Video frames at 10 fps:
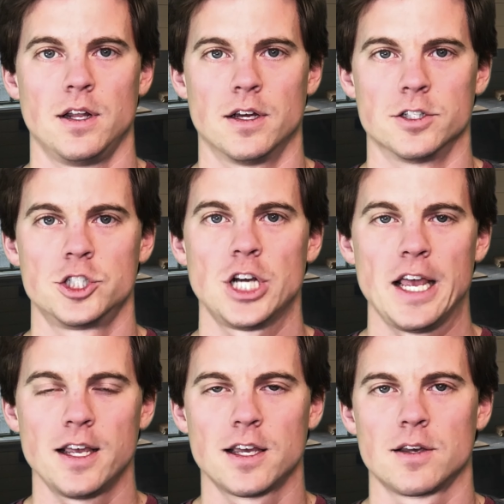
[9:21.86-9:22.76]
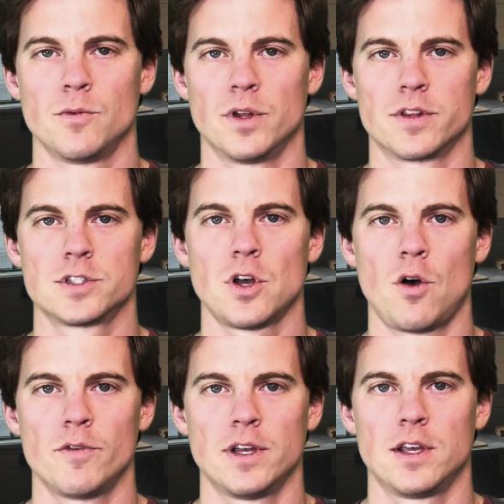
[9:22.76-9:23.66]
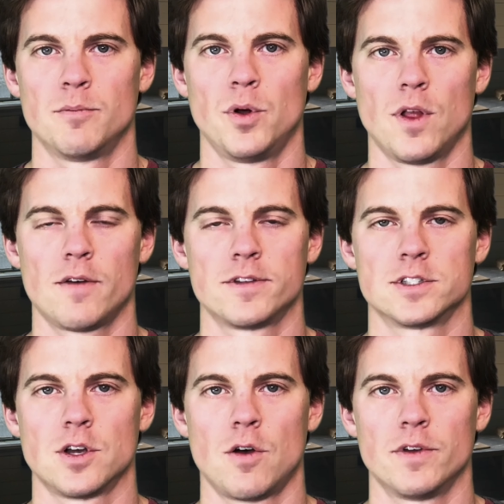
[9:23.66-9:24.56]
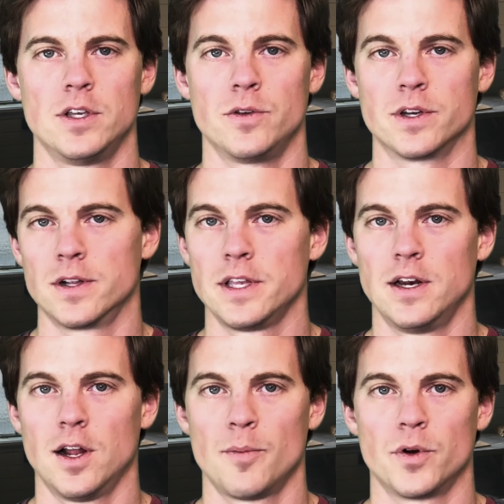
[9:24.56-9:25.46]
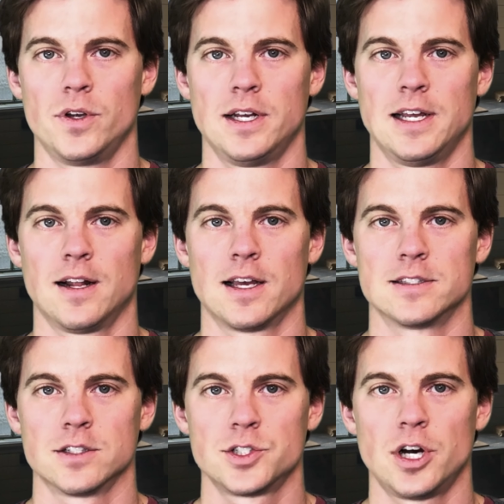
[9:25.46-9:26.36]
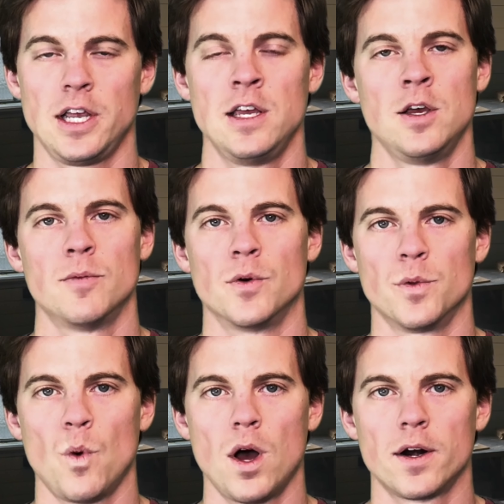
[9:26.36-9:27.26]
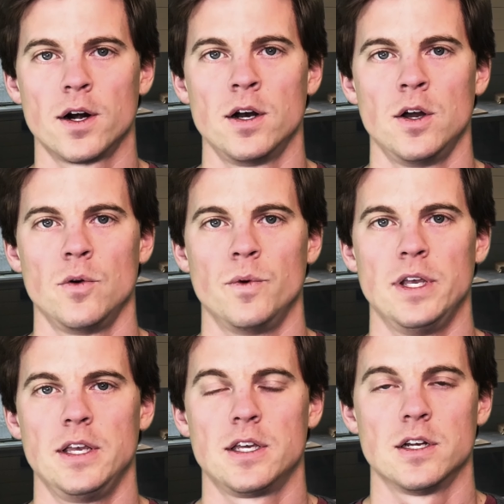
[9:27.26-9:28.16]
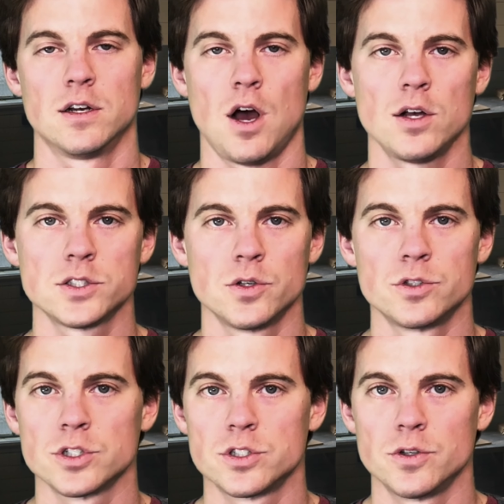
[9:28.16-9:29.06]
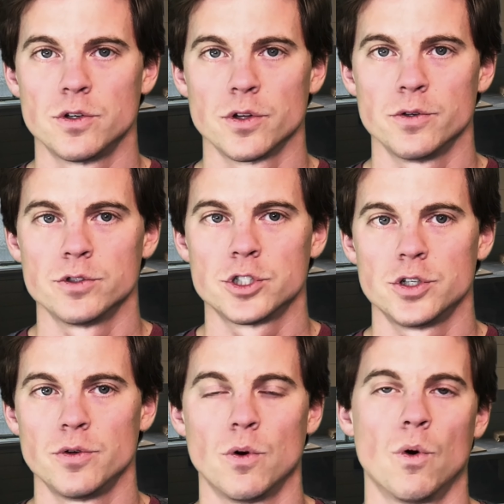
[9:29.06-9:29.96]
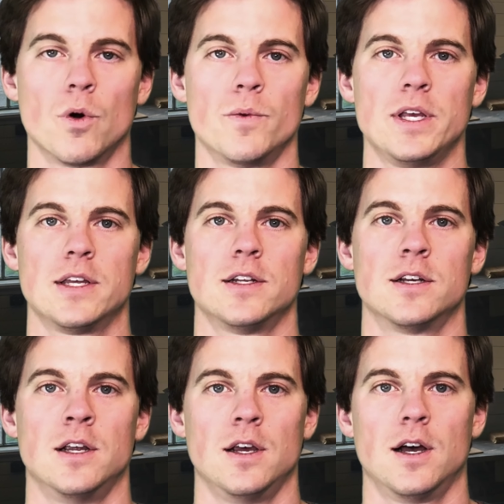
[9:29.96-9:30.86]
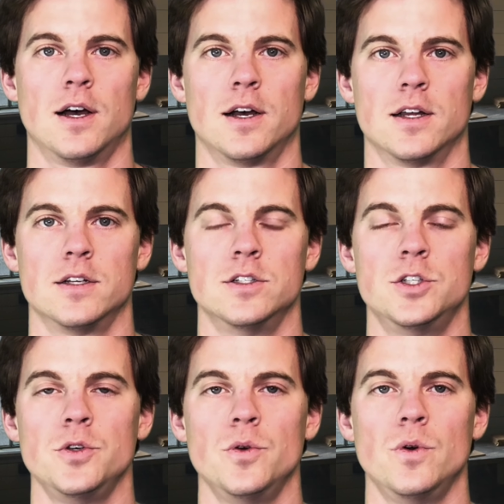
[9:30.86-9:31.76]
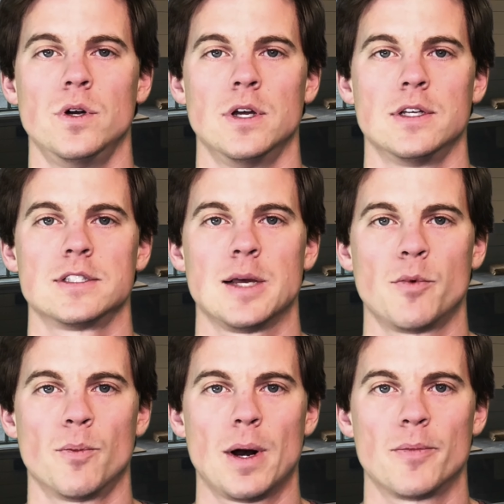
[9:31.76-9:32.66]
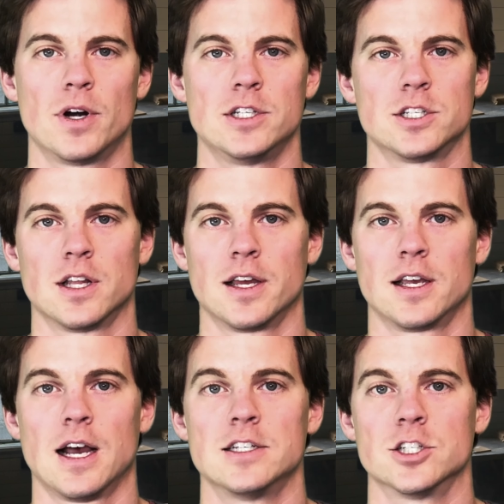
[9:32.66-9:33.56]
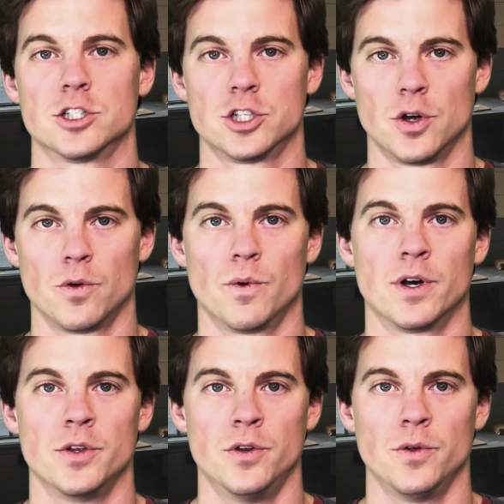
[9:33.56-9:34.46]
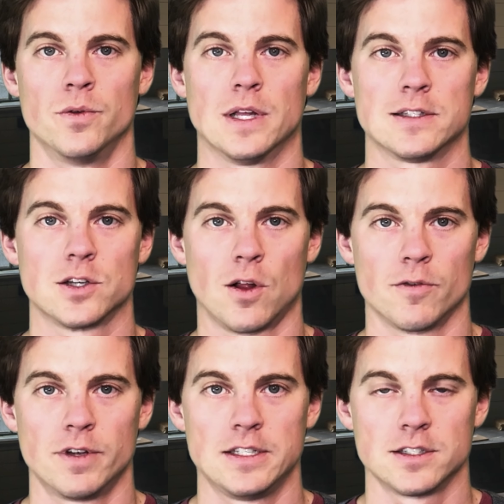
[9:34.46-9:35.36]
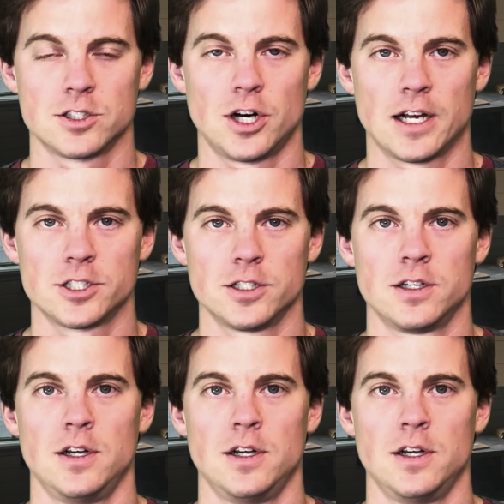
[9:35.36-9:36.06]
shake with solvent, pull off the solvent. You can clean it up or you can analyze it straight. But with water, we can also just do dilute and shoot, or we can do sample preparation like I just showed, where you do that solid phase extraction.